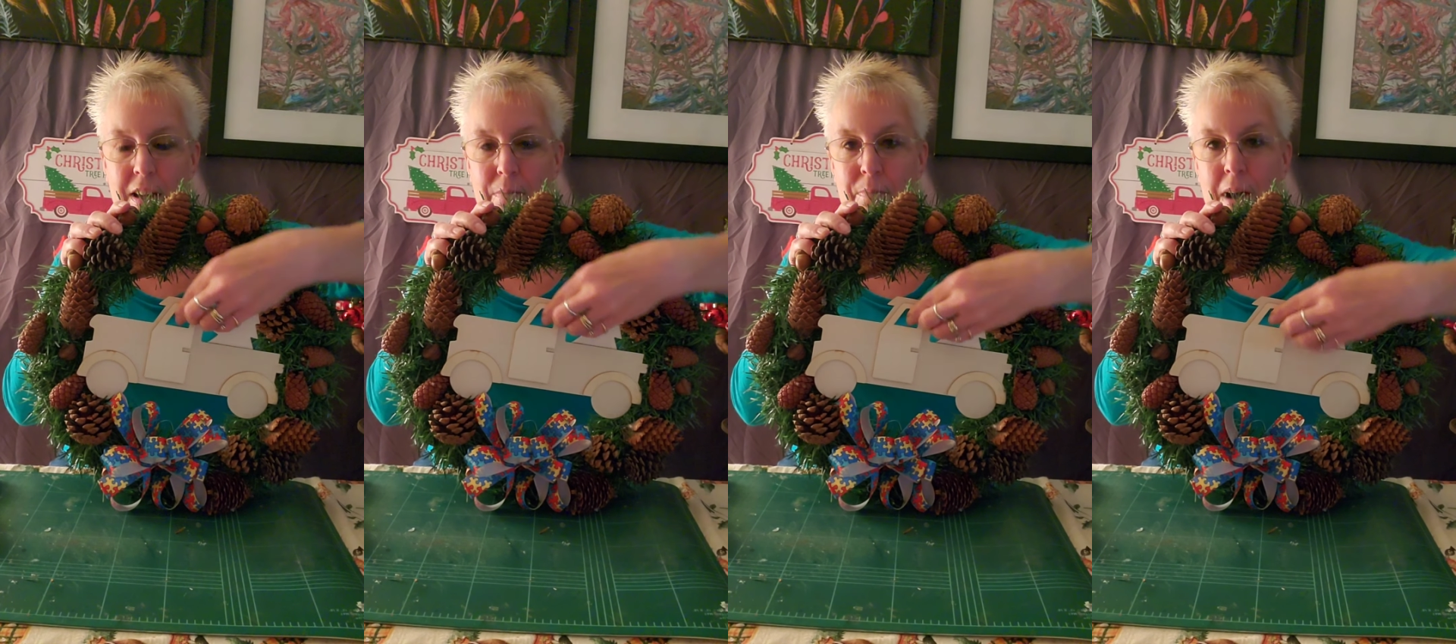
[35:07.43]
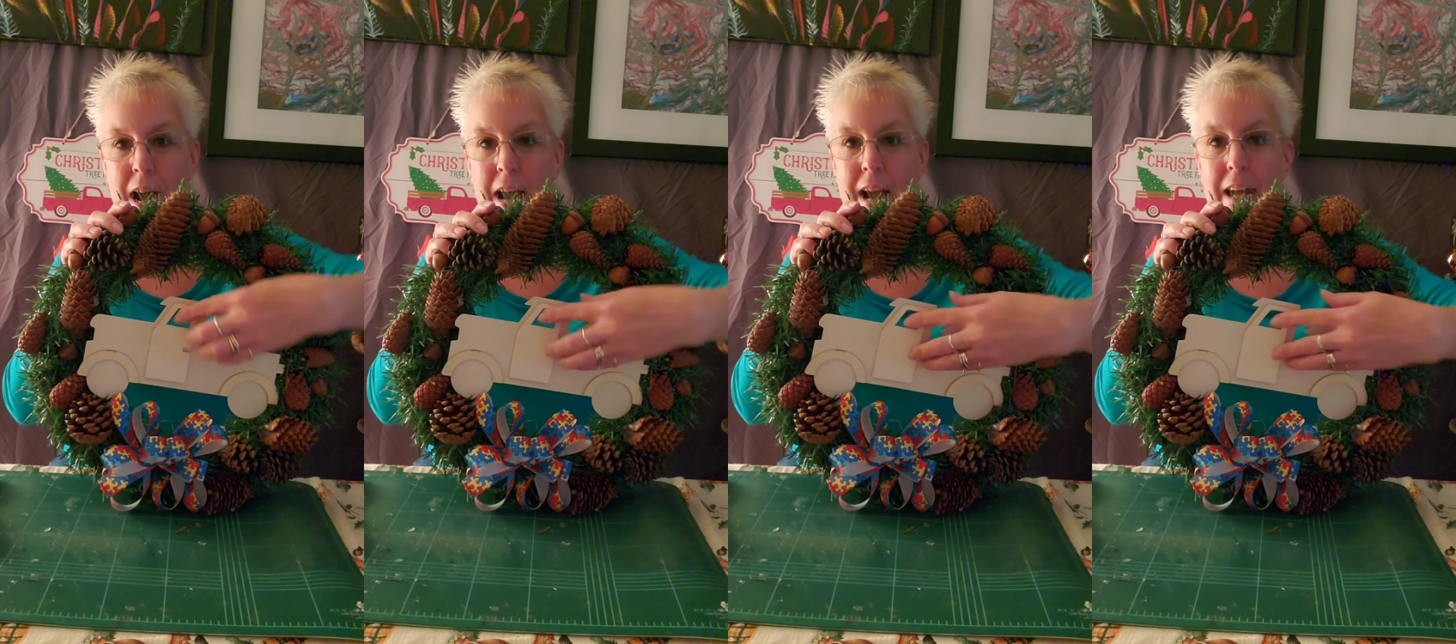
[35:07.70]

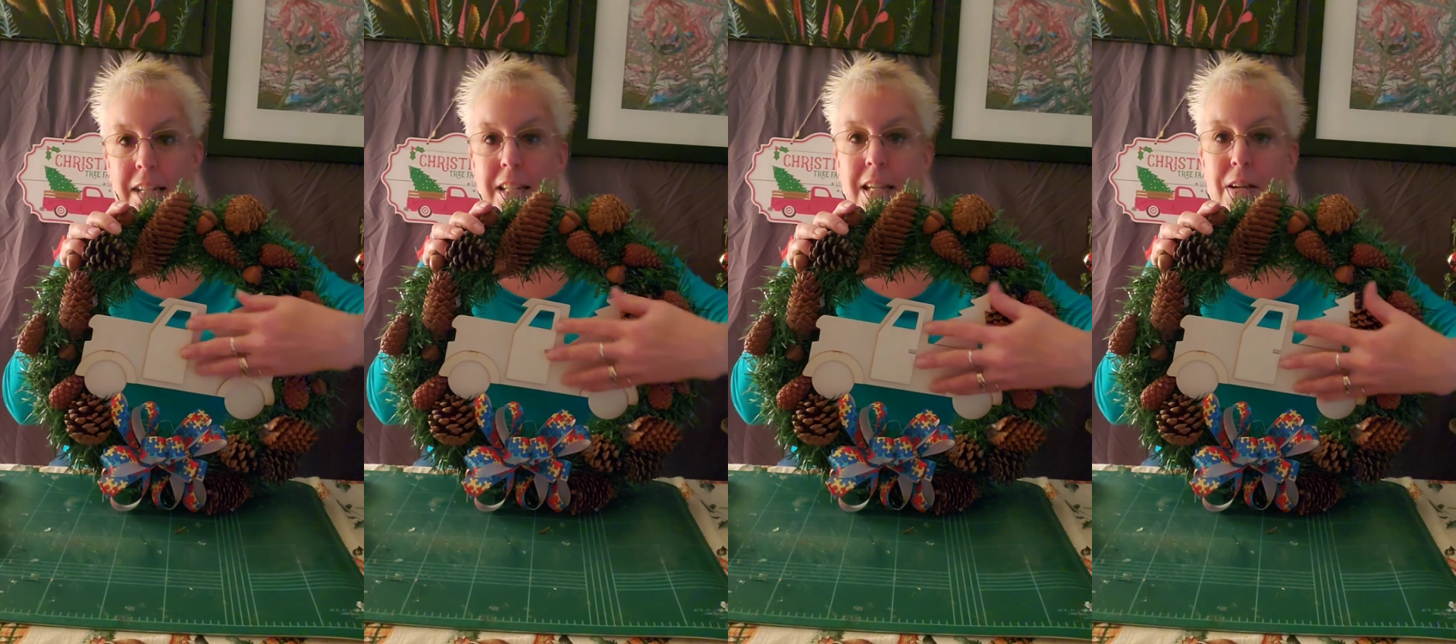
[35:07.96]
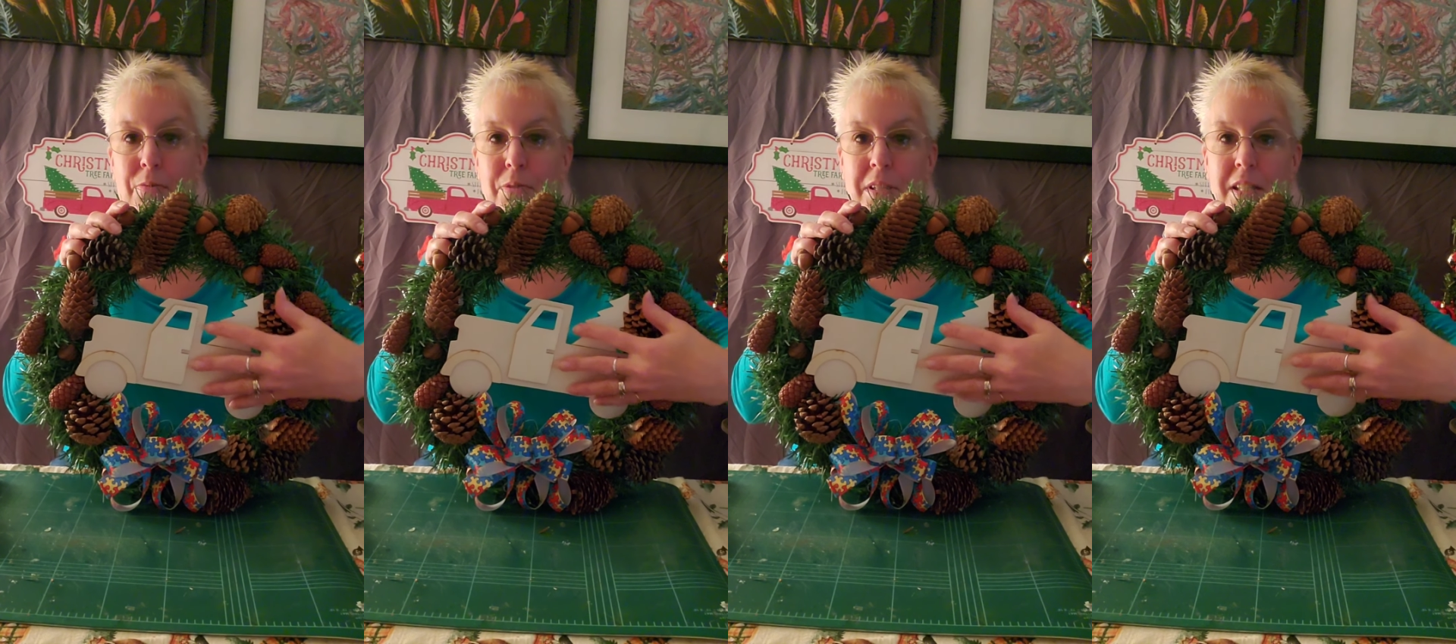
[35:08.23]
My
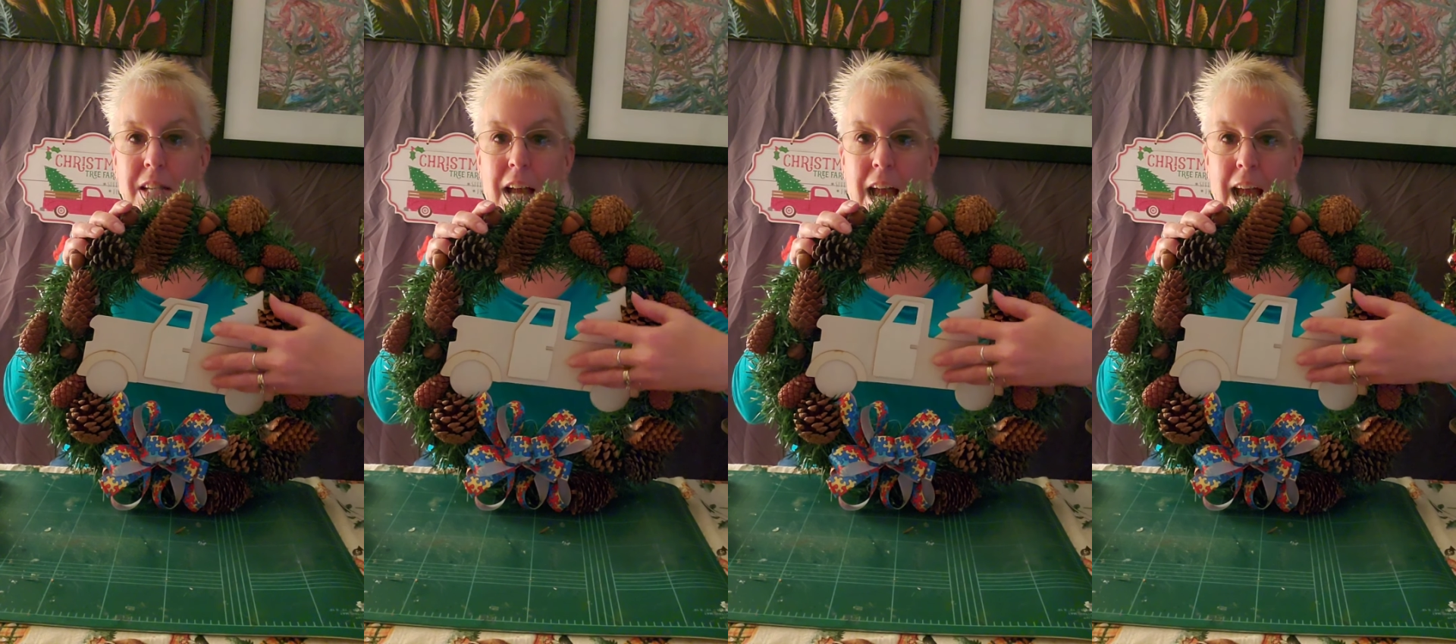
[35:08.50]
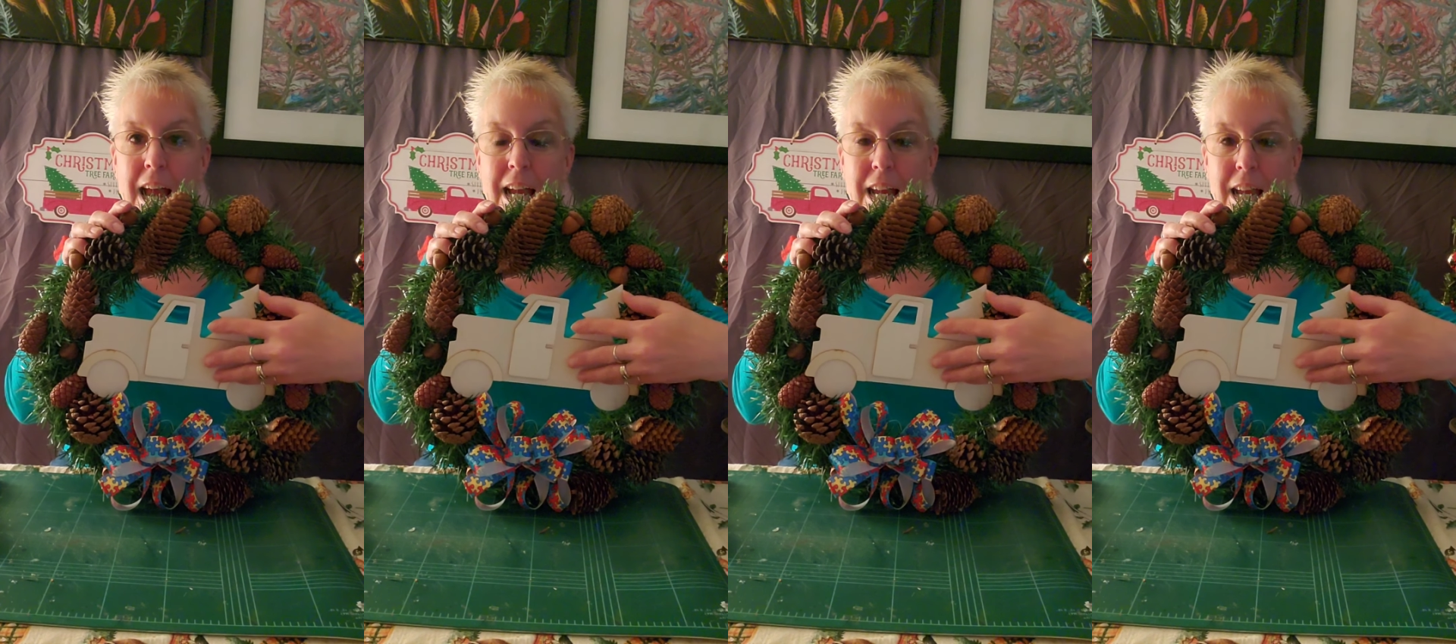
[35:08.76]
idea was to
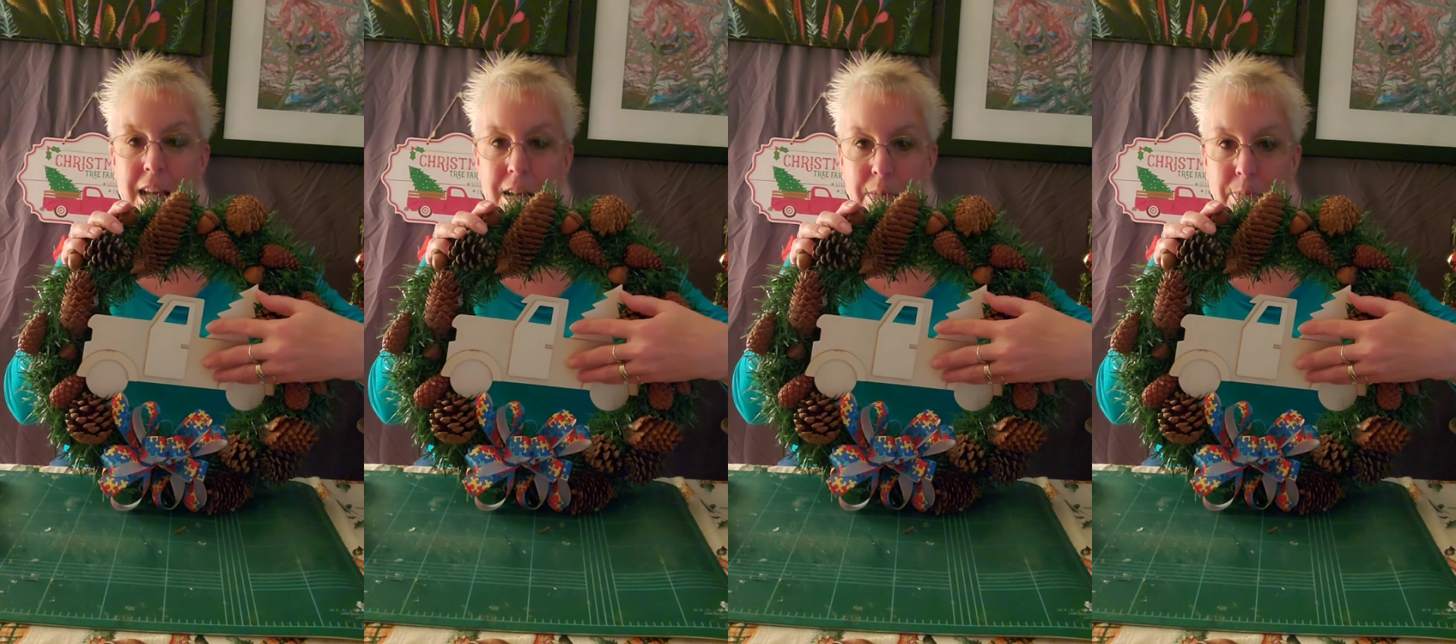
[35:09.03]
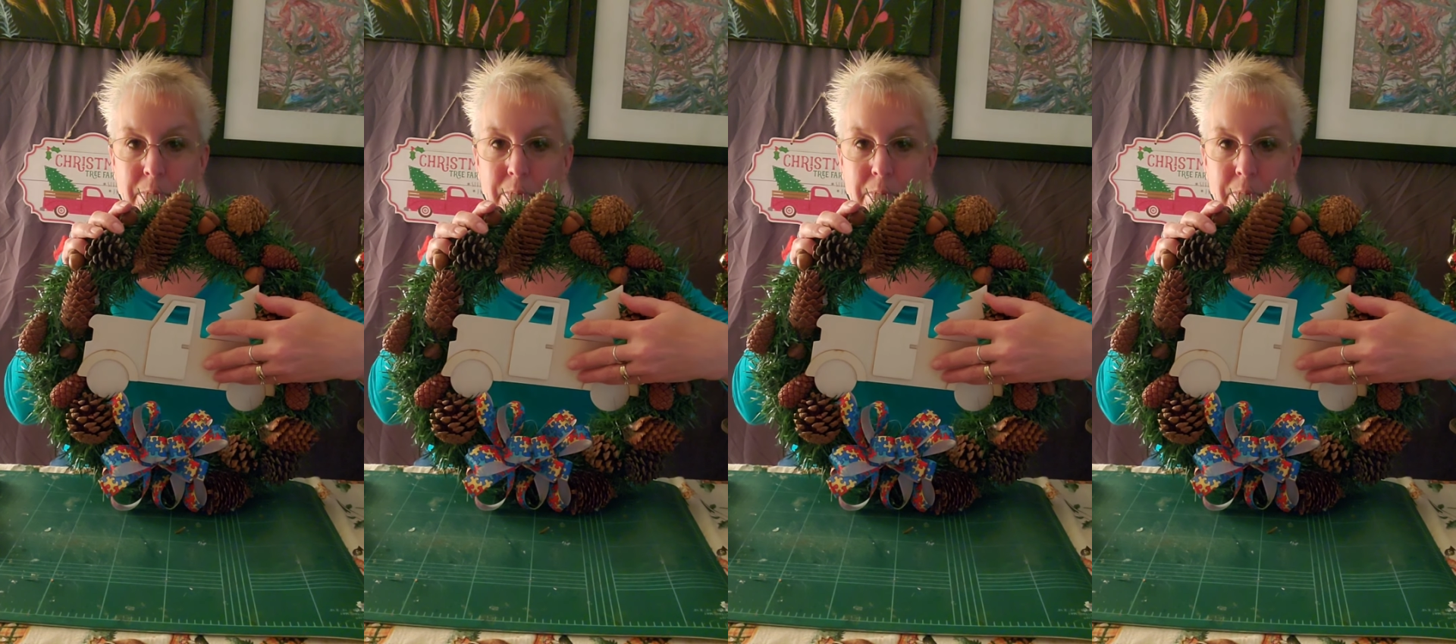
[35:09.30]
hang him.